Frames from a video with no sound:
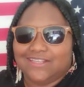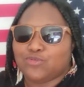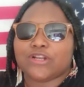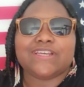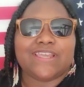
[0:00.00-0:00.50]
Let's
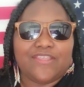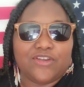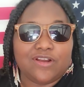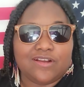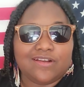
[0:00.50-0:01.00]
work
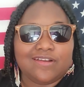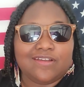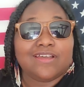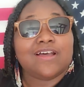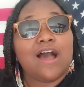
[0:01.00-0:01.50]
together.
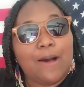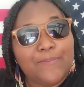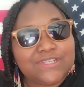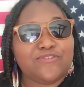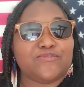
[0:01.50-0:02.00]
Hop
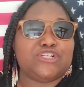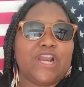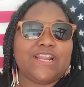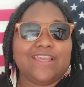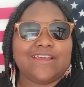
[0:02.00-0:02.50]
into the free
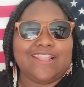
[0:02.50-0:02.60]
training